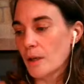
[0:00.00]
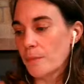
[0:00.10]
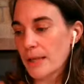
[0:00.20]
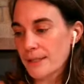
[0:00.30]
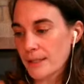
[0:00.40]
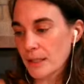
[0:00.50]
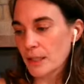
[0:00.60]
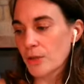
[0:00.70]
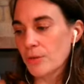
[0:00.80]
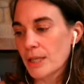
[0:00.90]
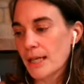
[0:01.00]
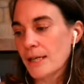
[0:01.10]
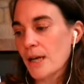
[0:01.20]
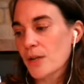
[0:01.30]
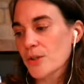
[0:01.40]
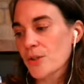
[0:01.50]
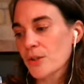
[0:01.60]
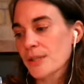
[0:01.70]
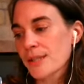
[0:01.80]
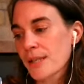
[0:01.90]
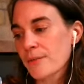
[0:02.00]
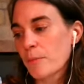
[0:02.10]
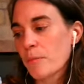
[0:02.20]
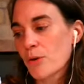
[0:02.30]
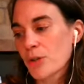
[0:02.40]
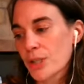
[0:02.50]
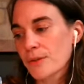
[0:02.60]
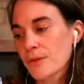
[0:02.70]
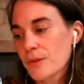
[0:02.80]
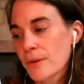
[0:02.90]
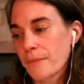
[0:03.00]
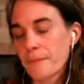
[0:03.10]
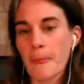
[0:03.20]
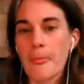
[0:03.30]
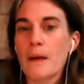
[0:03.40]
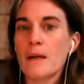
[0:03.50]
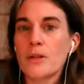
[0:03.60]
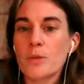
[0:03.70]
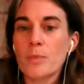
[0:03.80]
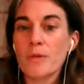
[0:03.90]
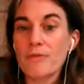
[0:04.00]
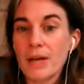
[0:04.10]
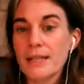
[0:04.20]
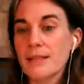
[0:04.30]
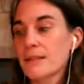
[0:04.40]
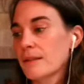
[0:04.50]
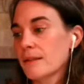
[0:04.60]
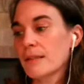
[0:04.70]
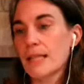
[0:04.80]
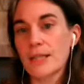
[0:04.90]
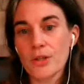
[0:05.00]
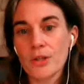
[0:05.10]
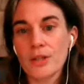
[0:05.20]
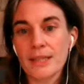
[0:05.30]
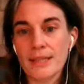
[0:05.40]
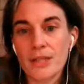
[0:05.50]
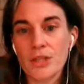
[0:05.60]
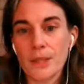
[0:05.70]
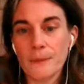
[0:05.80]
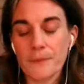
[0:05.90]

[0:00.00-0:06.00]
Basically, you need a certain set of emotions to prevent internalization.